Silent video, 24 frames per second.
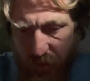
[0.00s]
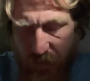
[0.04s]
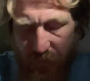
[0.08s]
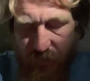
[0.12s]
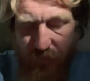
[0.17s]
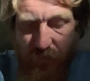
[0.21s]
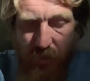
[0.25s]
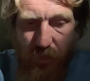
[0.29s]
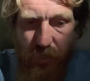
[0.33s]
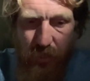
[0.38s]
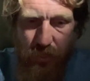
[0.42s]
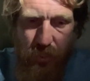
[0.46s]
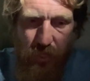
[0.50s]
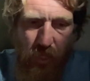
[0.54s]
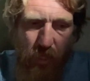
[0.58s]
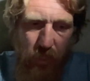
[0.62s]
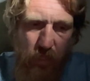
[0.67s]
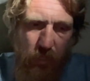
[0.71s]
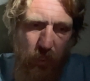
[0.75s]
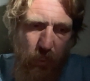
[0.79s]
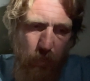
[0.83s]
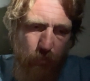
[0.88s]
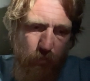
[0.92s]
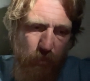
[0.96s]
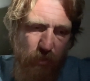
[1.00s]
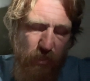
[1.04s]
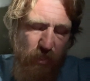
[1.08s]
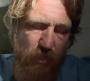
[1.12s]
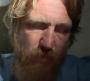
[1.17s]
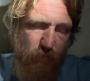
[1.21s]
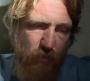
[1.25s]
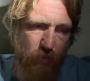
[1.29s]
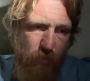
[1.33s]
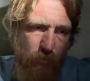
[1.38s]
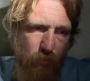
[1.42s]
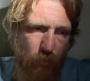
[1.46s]
finished hiking up to
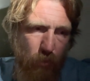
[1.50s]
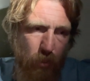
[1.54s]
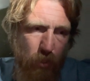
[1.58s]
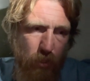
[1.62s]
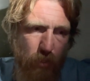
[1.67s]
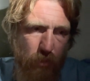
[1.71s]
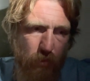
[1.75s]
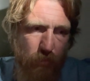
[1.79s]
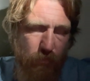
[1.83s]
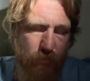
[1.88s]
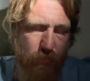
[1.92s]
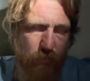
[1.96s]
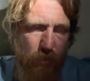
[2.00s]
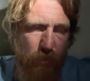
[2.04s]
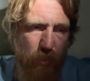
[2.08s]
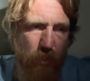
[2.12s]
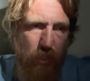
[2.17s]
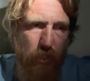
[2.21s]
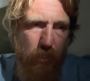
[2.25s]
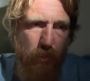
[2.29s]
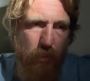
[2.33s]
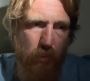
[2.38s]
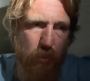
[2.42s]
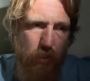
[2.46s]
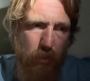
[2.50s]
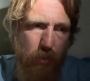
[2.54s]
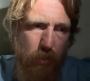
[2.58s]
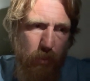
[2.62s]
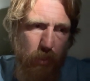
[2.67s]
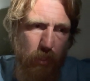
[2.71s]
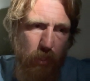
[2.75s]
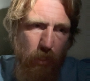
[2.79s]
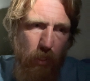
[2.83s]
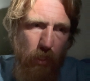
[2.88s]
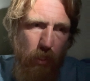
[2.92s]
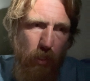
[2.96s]
7,400 feet,
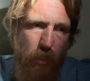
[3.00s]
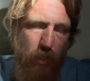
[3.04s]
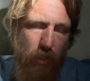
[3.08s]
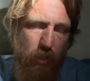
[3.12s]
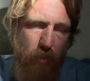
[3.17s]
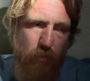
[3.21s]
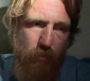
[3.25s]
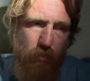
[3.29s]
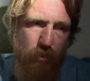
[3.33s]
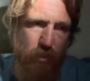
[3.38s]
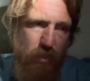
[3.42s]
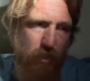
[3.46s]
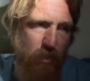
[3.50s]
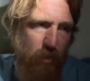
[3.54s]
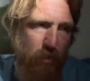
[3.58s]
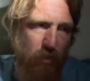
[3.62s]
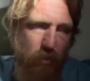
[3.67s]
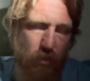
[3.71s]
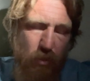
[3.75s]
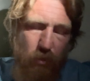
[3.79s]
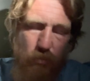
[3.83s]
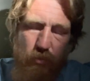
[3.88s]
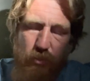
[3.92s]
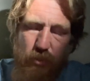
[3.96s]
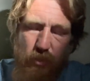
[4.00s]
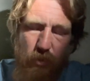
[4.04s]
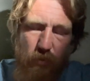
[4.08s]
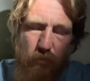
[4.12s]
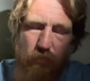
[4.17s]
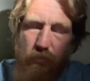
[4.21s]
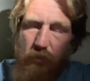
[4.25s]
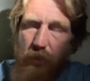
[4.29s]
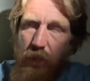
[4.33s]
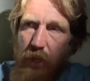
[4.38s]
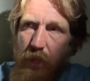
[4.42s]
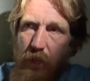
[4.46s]
and there was no
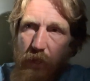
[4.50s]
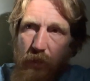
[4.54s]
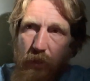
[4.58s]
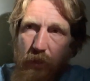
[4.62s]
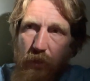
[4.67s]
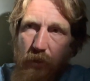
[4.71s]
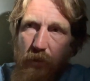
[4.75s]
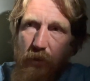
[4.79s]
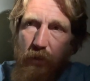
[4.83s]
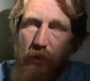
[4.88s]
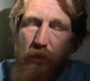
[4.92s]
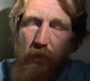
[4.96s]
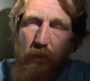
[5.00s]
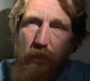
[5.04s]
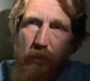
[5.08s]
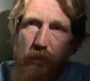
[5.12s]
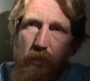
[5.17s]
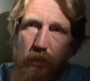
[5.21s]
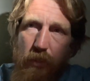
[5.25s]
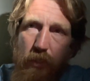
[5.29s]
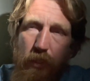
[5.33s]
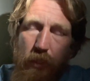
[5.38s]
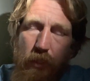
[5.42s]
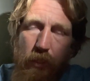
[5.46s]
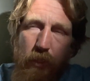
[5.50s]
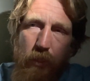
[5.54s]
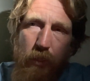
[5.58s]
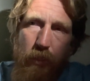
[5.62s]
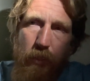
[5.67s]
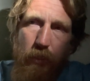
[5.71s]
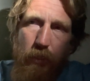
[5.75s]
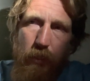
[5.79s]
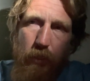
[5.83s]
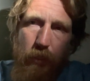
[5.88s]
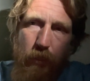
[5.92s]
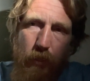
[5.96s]
flat area.
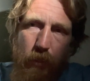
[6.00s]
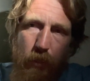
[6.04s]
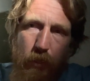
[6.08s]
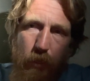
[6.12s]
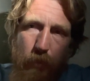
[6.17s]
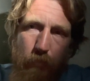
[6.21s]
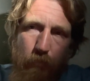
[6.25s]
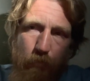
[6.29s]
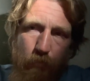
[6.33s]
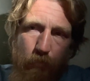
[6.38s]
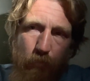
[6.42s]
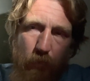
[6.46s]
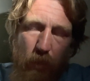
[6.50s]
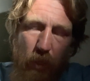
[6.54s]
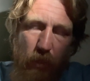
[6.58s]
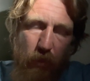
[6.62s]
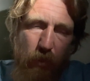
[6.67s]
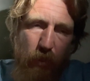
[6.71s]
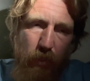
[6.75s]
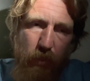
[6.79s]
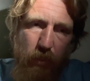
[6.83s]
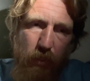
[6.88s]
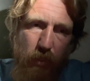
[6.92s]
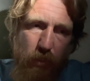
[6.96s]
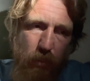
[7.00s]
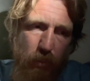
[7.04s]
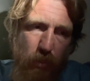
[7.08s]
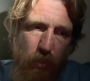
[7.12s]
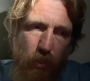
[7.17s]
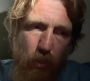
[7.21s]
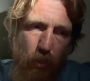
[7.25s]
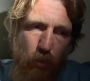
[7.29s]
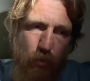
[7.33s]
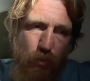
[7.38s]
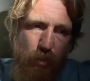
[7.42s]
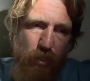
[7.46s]
I like
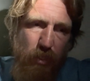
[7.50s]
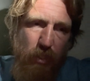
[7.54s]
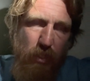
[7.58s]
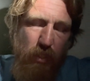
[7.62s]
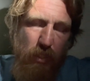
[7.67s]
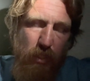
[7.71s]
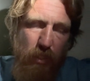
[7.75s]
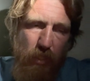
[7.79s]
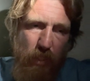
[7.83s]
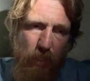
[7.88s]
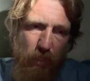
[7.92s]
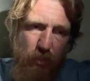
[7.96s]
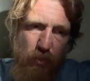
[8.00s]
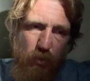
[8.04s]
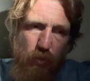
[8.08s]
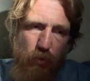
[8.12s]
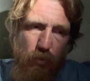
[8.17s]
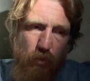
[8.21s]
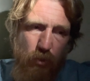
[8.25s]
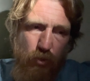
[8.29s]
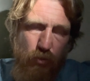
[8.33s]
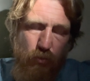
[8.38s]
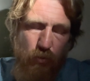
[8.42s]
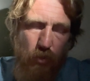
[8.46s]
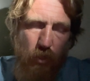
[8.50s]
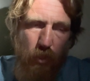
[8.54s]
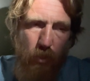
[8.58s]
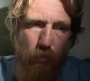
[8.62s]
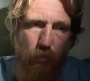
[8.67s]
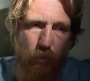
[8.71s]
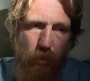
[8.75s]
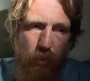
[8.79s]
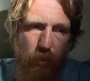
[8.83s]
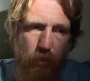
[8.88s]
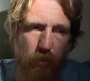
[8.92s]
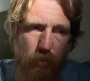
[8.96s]
cozied in next to a
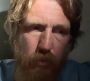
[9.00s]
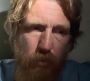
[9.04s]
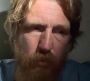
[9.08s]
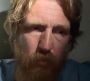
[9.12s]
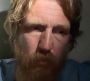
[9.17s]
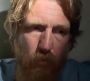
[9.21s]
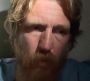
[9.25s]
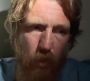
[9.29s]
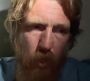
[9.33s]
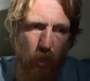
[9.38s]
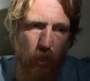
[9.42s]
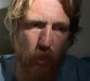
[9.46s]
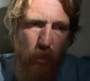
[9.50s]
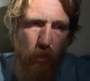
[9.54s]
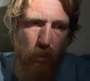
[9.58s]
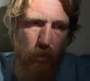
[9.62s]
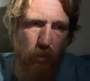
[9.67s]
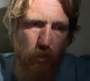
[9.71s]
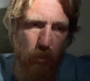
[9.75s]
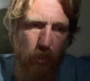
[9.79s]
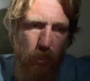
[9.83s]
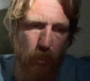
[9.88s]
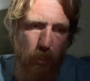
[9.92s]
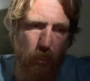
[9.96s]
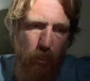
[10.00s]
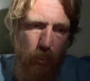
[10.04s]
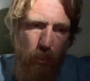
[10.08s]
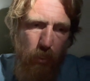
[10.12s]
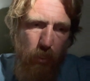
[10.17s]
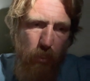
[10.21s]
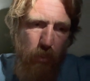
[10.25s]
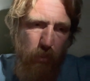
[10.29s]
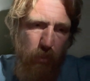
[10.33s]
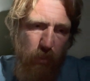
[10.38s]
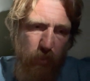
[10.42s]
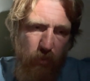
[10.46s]
shrub where
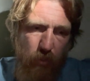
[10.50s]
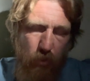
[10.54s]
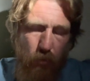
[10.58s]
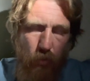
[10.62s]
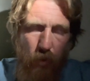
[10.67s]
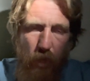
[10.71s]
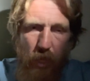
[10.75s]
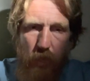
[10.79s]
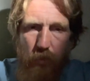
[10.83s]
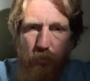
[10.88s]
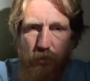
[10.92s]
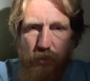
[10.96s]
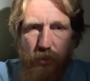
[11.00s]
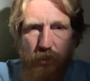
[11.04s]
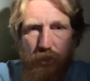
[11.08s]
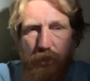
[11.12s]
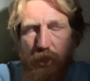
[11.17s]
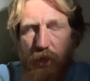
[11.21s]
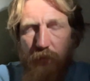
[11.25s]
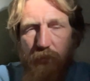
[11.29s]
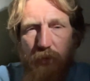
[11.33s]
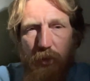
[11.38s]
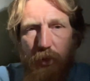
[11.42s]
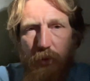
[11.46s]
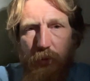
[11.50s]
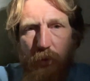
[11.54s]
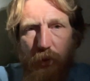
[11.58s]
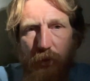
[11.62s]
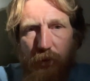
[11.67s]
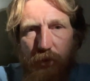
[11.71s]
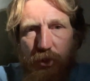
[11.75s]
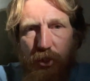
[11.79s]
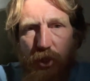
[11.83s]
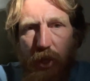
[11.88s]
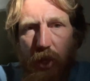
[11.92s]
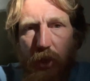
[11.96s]
like the ground was just covered
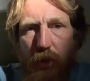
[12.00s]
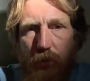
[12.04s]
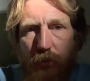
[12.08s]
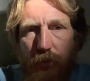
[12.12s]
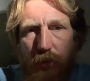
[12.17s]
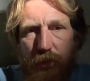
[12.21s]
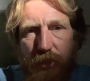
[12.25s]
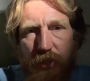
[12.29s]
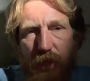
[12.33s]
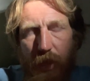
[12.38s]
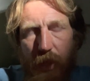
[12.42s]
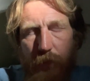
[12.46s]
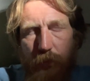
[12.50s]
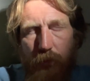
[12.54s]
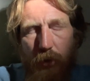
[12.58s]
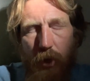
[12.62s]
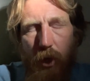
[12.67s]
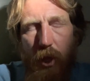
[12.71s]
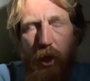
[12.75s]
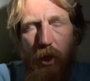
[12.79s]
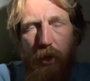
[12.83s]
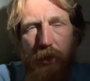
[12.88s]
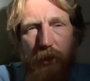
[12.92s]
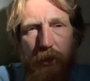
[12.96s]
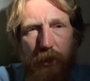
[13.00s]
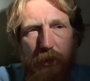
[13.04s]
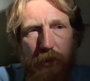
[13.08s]
with shale type rock.